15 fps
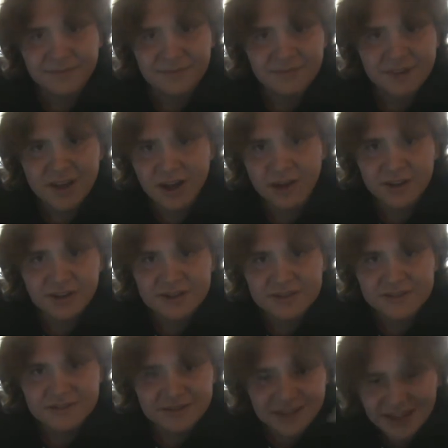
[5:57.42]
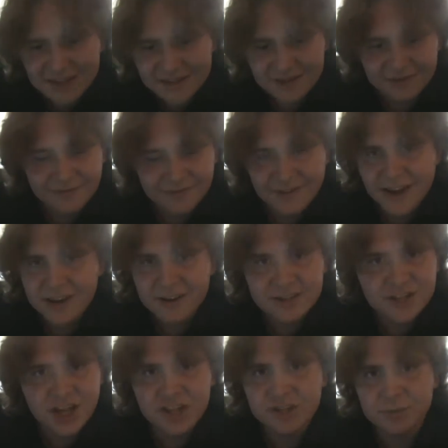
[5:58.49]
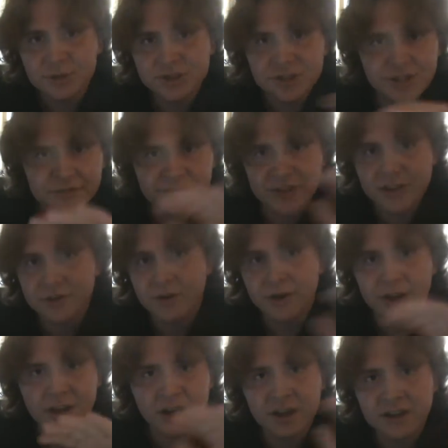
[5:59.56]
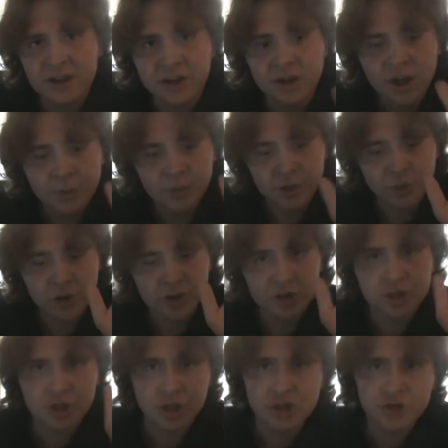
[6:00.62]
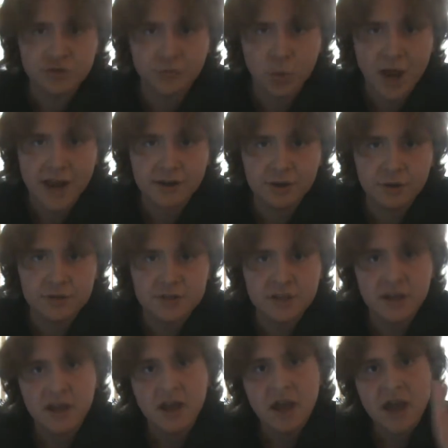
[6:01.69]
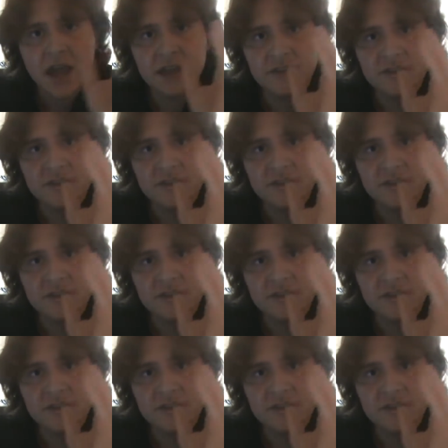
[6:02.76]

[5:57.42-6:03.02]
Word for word: No, there's tons of interchangeable shifting going on here between the church wackos and